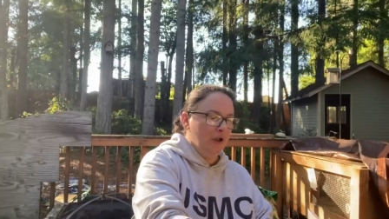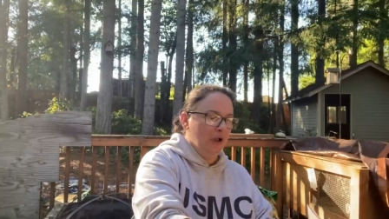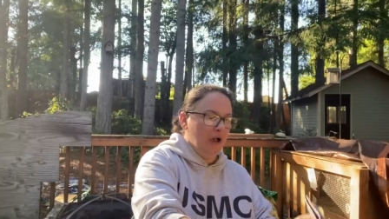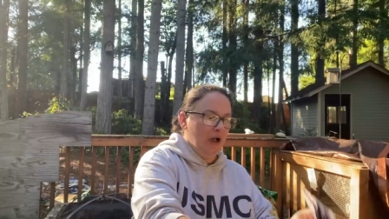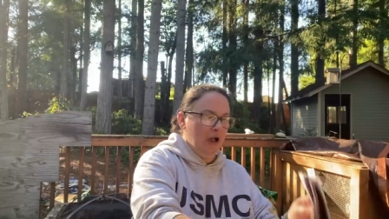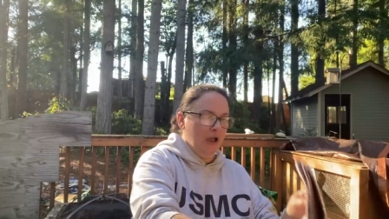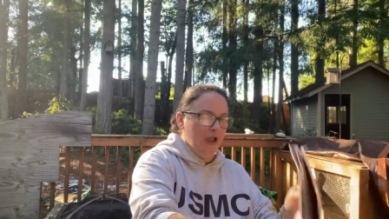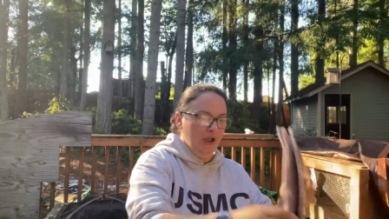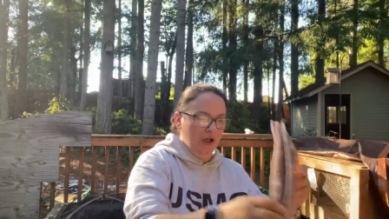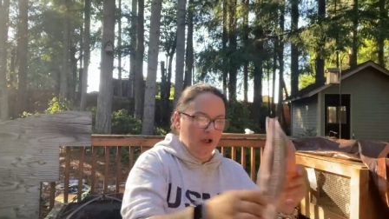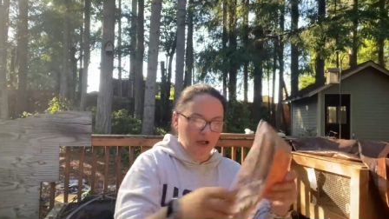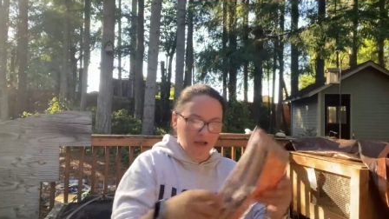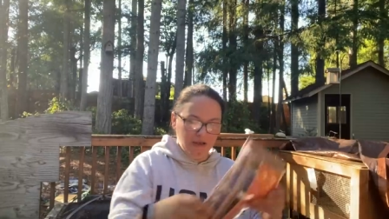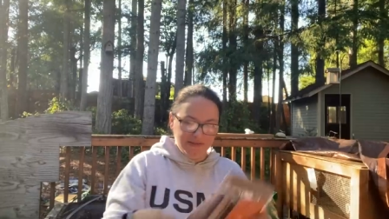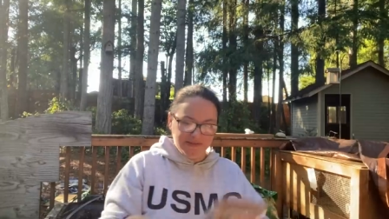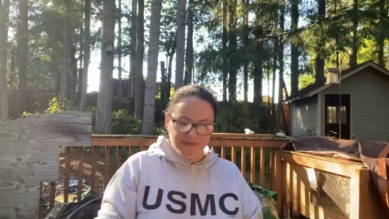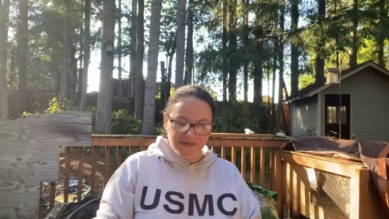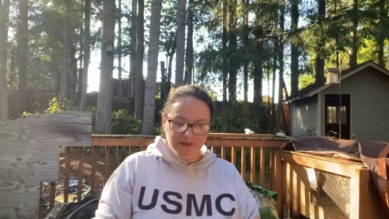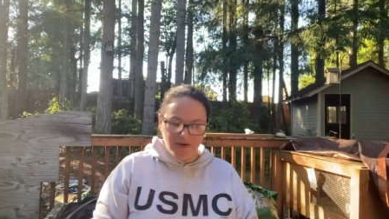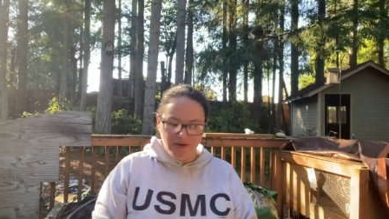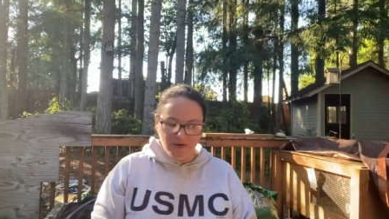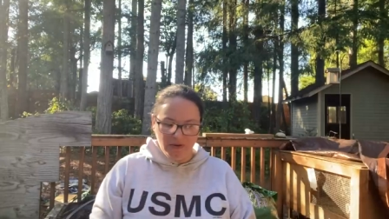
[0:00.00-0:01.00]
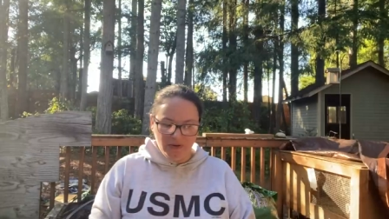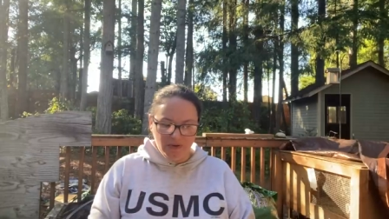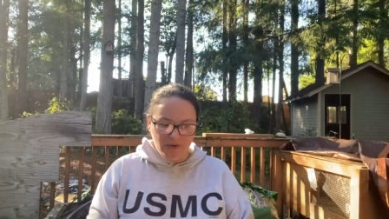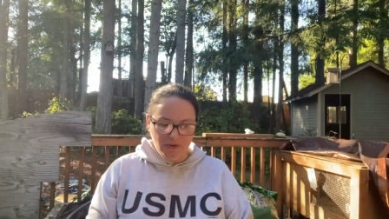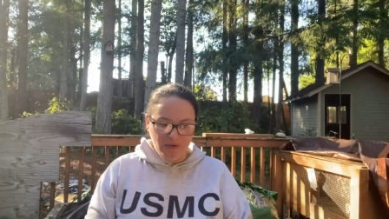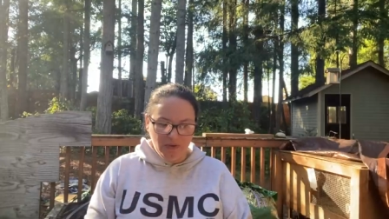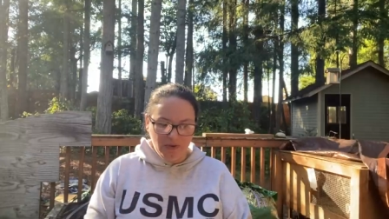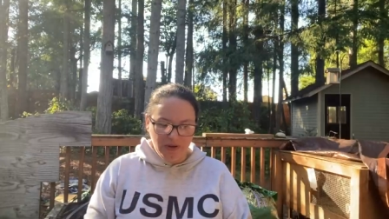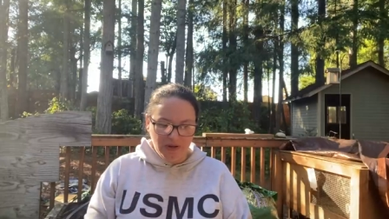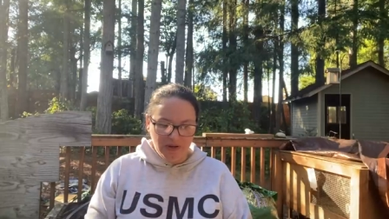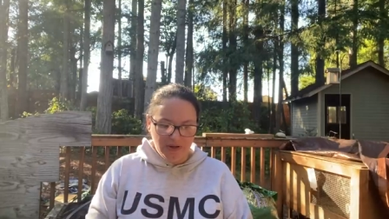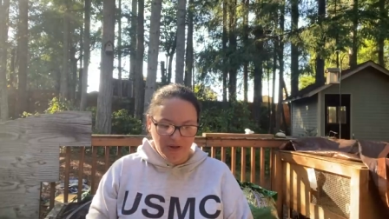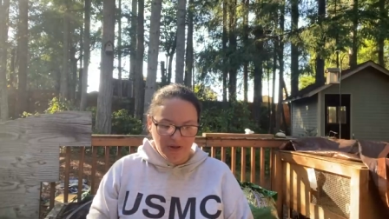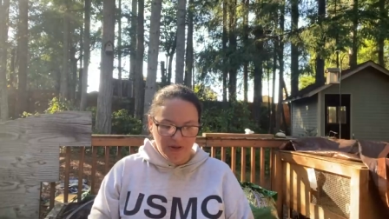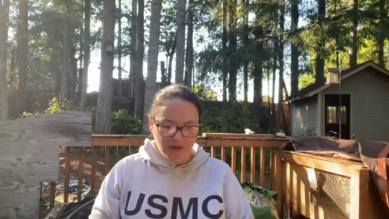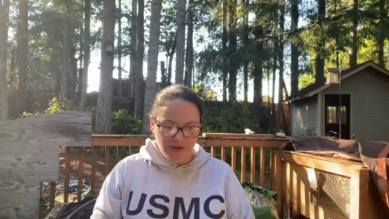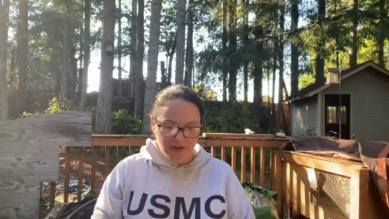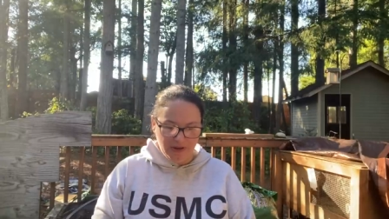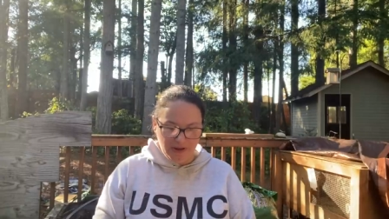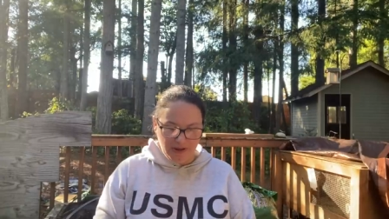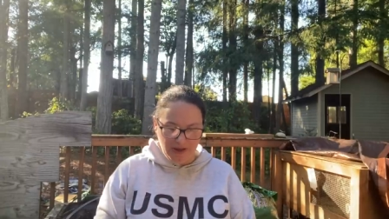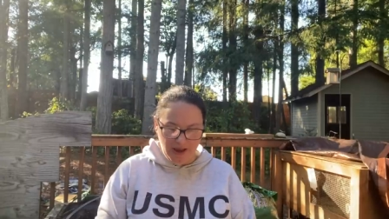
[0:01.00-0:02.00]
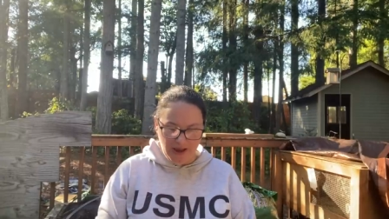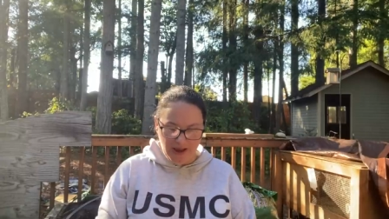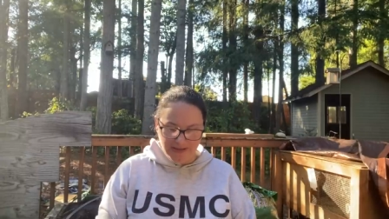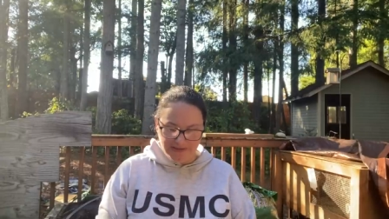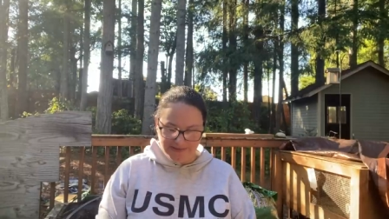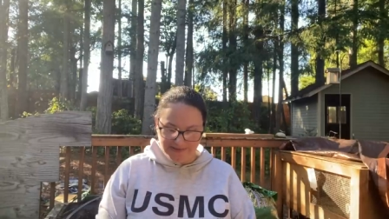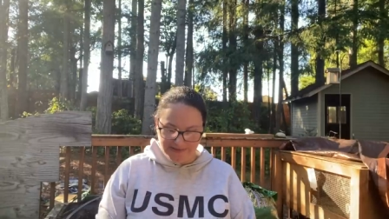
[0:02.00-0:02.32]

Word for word: I also got